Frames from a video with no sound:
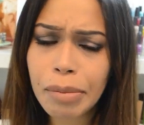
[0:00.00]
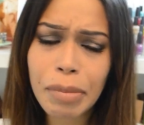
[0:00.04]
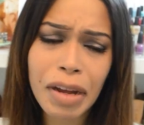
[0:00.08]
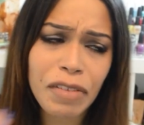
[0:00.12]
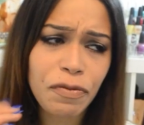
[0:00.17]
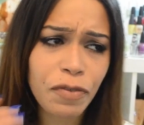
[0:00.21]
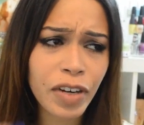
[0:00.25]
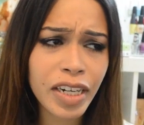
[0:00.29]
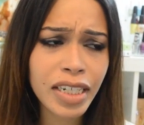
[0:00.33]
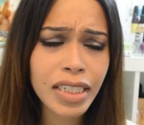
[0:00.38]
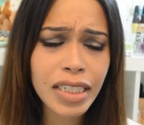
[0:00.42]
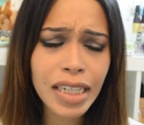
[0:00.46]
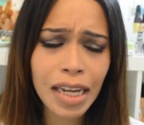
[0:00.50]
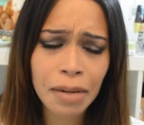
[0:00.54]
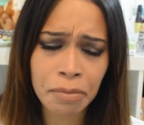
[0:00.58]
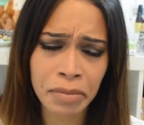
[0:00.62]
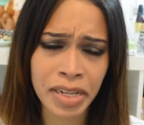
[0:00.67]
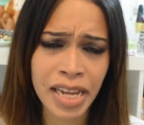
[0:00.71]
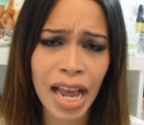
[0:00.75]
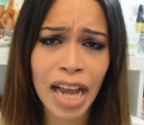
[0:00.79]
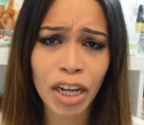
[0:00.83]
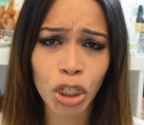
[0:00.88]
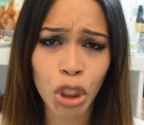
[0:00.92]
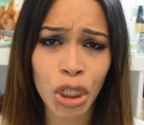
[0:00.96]
But first, let
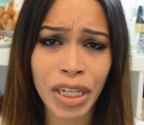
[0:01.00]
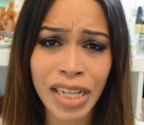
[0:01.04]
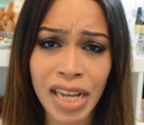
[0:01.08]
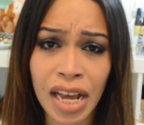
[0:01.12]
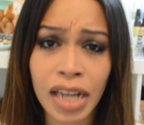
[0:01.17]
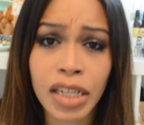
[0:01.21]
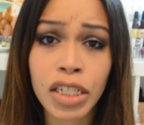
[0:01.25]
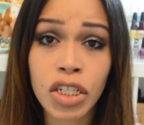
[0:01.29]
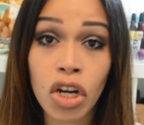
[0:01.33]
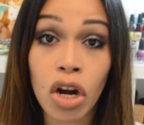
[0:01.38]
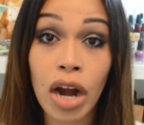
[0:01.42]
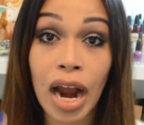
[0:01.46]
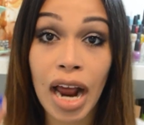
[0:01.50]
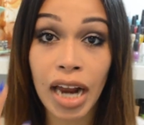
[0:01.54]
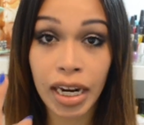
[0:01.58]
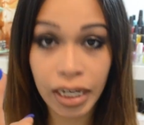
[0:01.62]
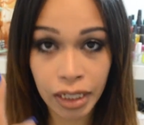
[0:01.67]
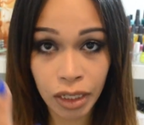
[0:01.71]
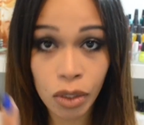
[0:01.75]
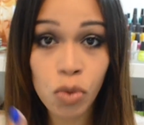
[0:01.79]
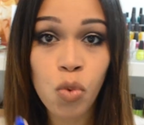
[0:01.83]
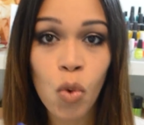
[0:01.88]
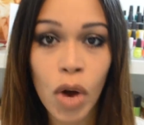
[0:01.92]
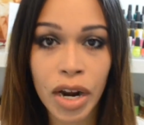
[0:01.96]
me actually answer at
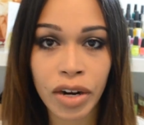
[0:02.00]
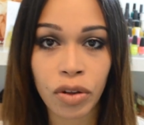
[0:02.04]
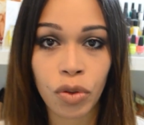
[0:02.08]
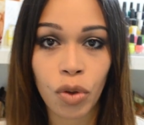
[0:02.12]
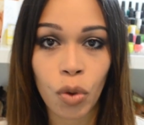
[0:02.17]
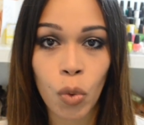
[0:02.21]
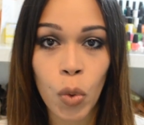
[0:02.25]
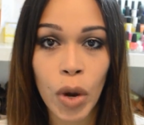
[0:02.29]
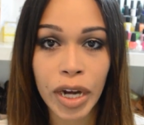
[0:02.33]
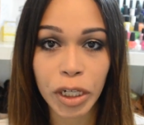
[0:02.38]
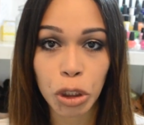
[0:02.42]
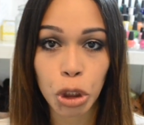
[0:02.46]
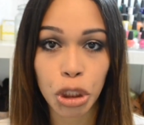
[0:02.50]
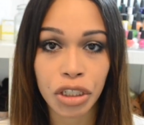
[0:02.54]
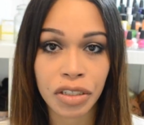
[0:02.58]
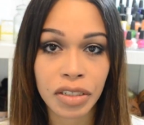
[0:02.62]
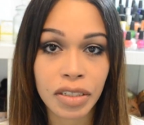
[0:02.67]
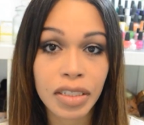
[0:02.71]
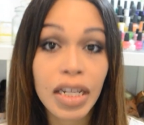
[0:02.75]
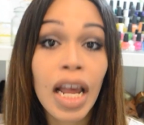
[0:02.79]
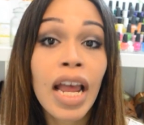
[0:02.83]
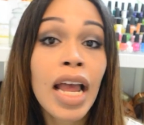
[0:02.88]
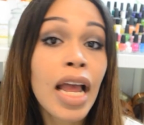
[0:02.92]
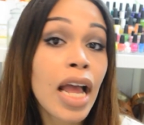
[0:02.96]
least one of the
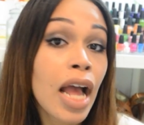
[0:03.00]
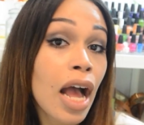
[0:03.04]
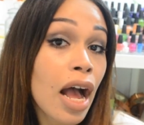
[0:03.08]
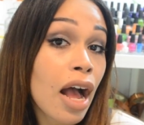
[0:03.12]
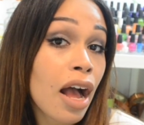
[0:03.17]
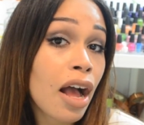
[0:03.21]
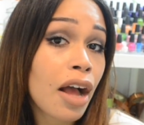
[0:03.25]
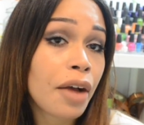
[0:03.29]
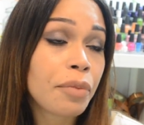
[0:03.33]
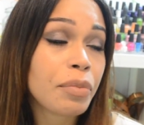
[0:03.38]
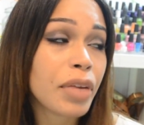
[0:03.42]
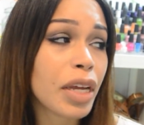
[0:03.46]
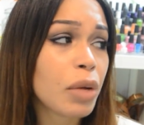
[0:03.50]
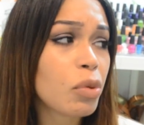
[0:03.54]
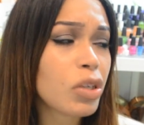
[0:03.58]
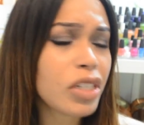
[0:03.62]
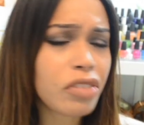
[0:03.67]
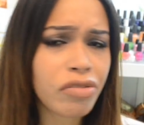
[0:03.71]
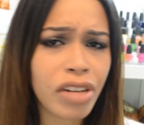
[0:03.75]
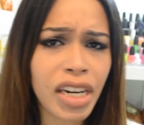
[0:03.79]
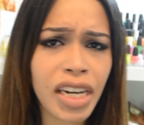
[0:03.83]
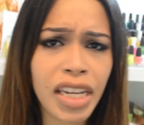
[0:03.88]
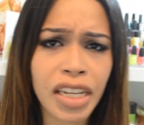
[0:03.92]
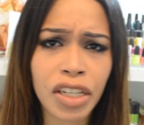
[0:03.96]
questions. It was
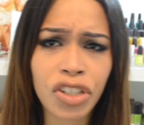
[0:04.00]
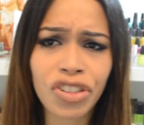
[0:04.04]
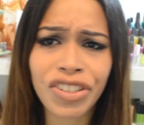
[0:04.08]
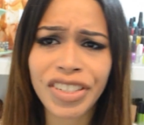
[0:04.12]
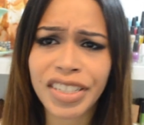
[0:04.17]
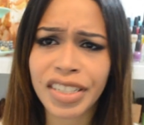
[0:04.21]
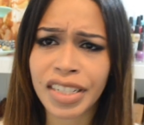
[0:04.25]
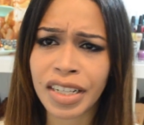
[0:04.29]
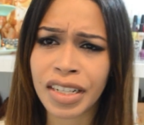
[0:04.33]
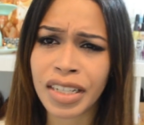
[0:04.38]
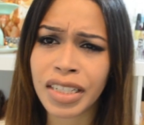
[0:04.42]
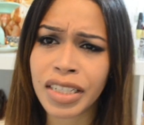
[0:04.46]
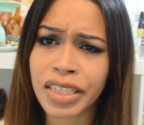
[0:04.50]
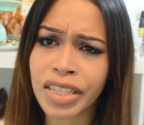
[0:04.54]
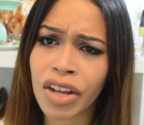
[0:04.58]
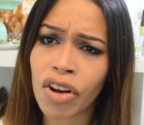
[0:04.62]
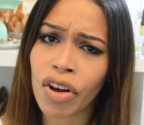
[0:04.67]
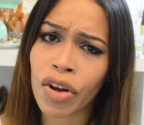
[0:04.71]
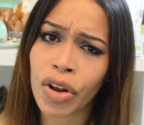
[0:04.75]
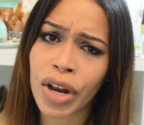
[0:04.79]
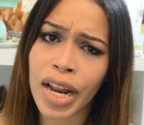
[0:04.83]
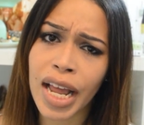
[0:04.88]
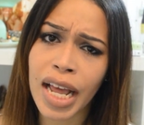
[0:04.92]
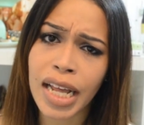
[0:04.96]
really interesting,
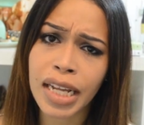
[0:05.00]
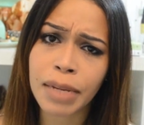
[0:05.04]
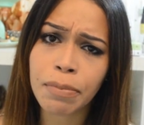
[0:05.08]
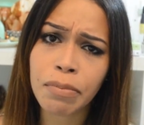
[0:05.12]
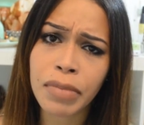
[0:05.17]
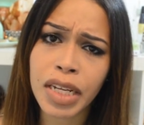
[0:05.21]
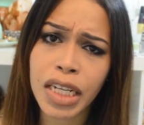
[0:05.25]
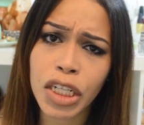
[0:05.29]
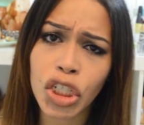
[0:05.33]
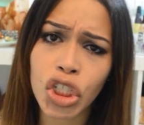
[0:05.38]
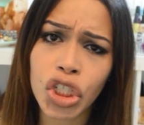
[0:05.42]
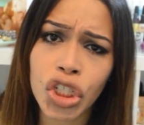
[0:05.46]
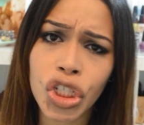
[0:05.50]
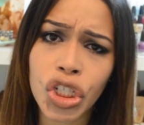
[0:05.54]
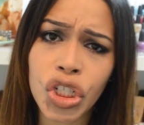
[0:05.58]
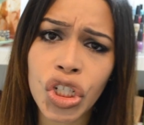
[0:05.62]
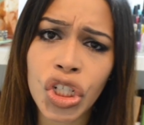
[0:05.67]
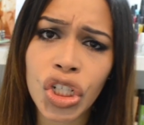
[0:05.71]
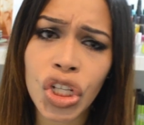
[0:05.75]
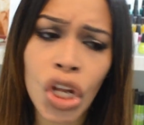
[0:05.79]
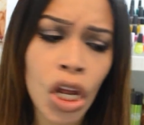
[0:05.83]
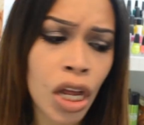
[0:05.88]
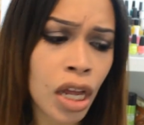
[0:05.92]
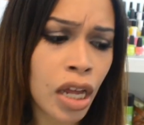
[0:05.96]
so let me just
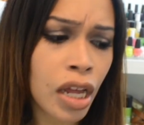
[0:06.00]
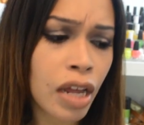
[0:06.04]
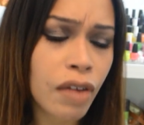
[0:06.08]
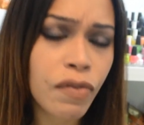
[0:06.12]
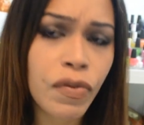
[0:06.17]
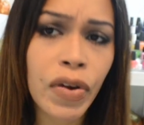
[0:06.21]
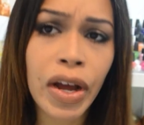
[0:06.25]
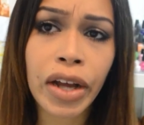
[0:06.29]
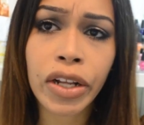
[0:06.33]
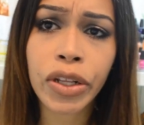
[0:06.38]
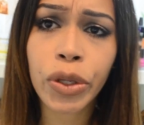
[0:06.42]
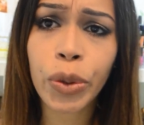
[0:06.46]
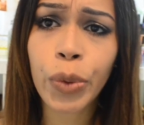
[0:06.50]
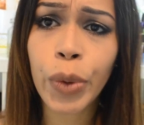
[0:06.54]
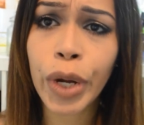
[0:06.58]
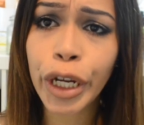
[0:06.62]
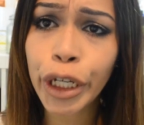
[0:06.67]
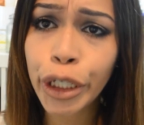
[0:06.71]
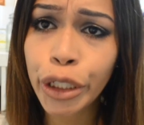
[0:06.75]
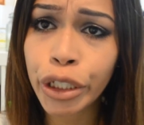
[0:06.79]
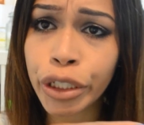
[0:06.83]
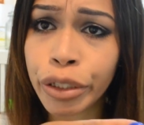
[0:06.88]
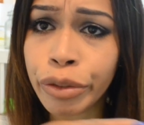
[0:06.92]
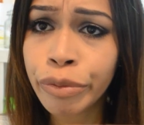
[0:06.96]
find the
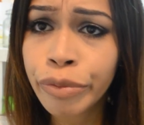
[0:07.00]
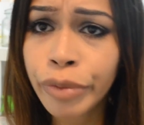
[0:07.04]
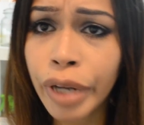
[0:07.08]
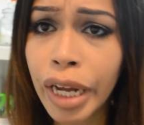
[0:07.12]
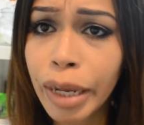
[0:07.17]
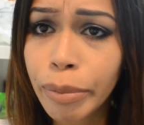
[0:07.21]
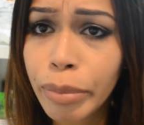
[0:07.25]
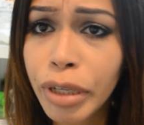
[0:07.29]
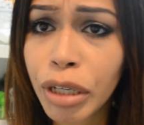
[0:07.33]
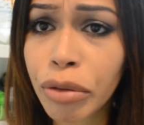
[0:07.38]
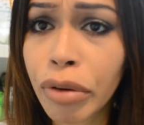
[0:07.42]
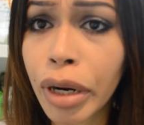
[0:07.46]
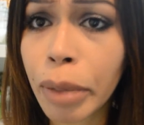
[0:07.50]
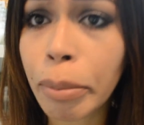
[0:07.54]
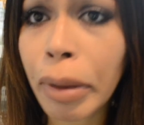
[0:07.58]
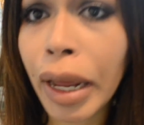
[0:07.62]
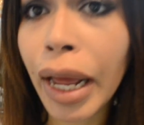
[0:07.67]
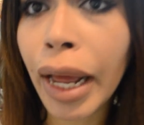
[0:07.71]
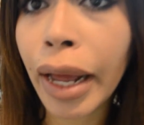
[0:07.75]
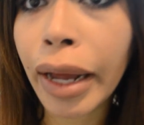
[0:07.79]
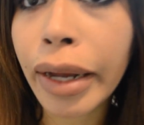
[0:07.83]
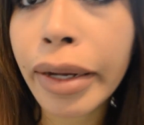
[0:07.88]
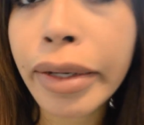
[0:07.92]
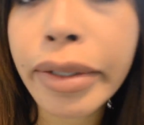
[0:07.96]
question. I'll be right
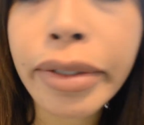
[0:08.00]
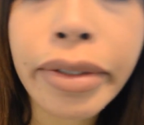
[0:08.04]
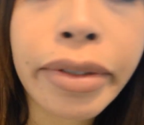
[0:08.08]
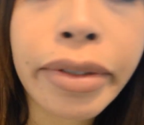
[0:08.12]
back.